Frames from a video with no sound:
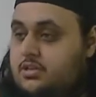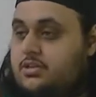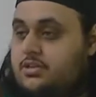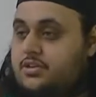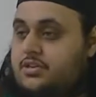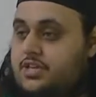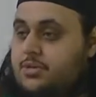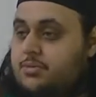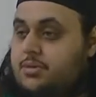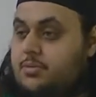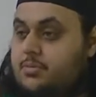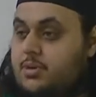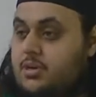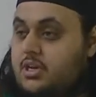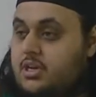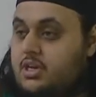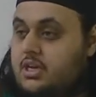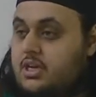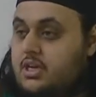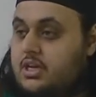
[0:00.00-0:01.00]
300
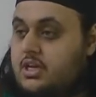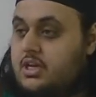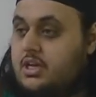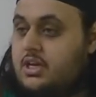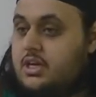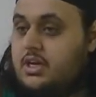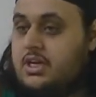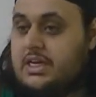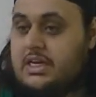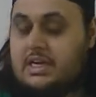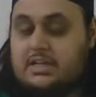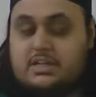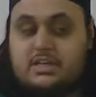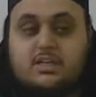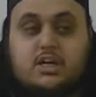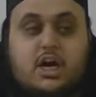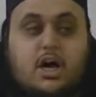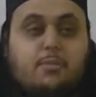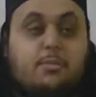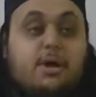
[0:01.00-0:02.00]
people. Now
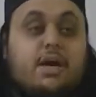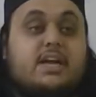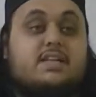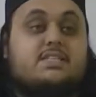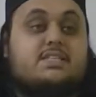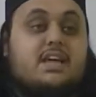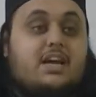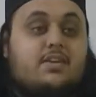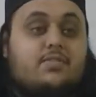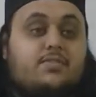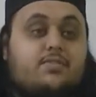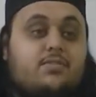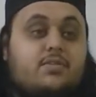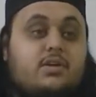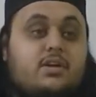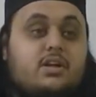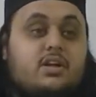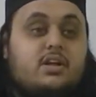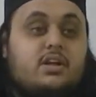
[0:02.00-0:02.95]
the Kaaba itself